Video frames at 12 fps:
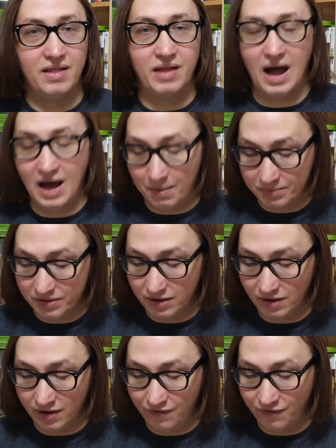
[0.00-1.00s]

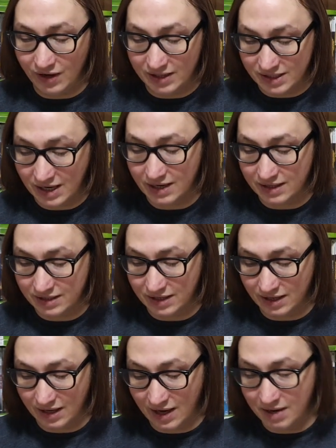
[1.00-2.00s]
Absolutely fantastic
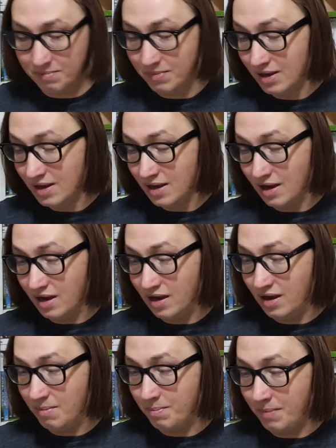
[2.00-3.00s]
game.
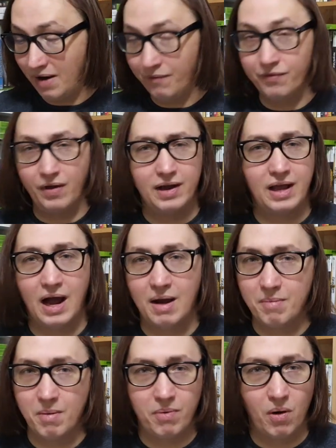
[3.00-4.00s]
I can't
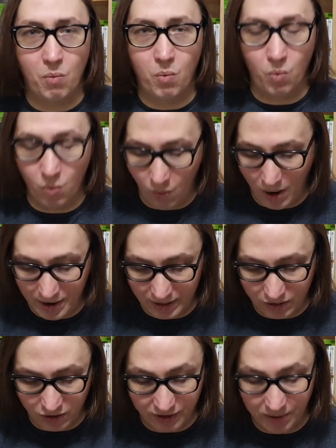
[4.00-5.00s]
remember when I
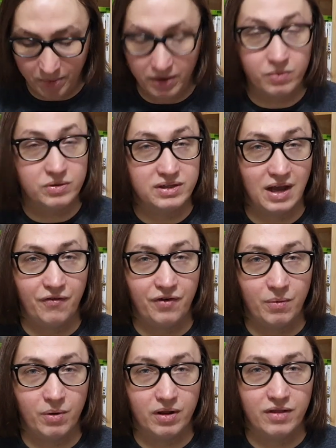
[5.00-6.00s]
got it, but it was definitely
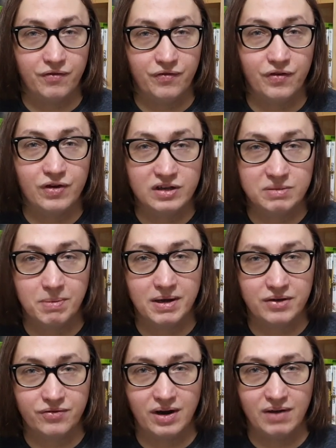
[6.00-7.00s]
one of the first Mega
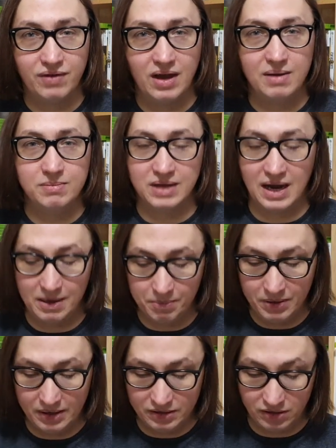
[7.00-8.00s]
Drive games I
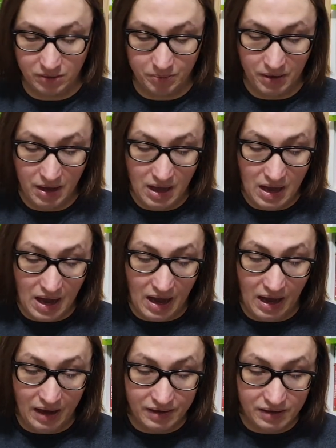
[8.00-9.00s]
picked up.
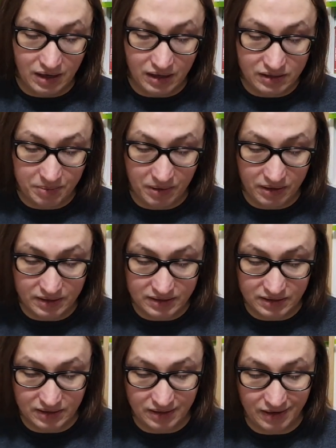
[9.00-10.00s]
And to be honest,
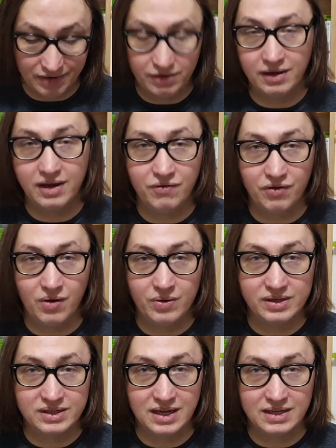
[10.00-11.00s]
even though it
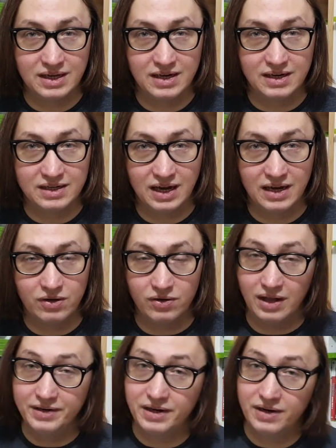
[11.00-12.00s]
says it in the title,
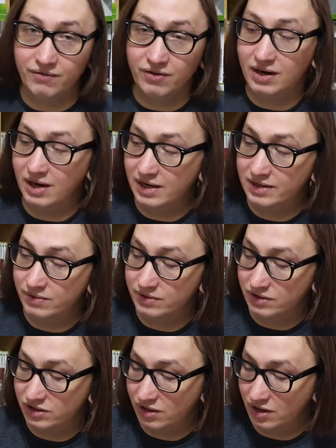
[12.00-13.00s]
I didn't realise it was a
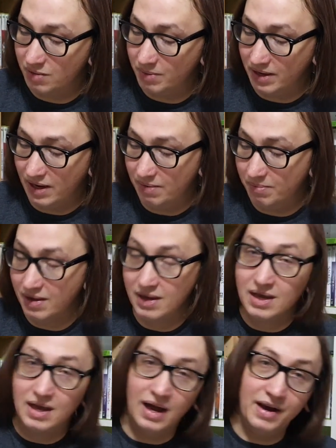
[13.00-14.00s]
Shinobi game.
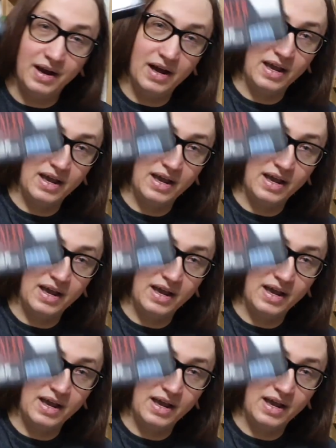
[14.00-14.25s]
And that